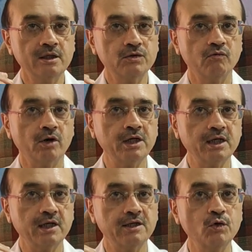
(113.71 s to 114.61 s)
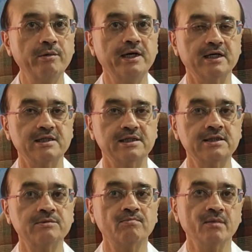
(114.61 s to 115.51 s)
So what curcumin does
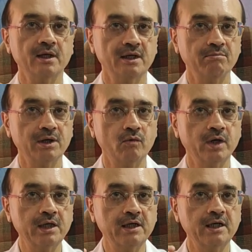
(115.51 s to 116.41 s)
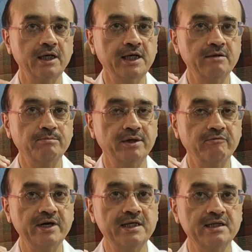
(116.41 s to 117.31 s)
is, number one, it
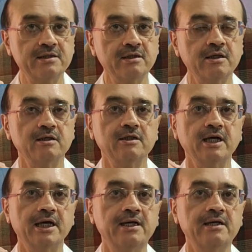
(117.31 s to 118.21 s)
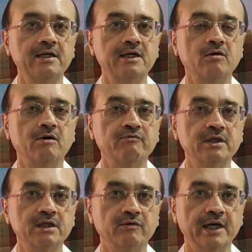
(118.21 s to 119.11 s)
prevents the entry
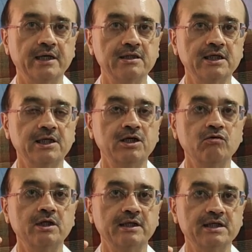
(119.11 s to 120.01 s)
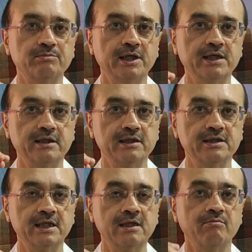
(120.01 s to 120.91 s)
of the virus into the respiratory
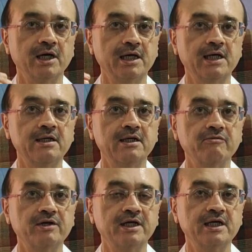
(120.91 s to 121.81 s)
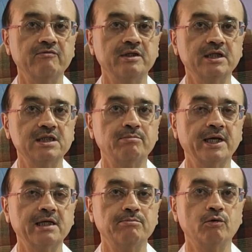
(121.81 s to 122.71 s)
cell by interfering with the spike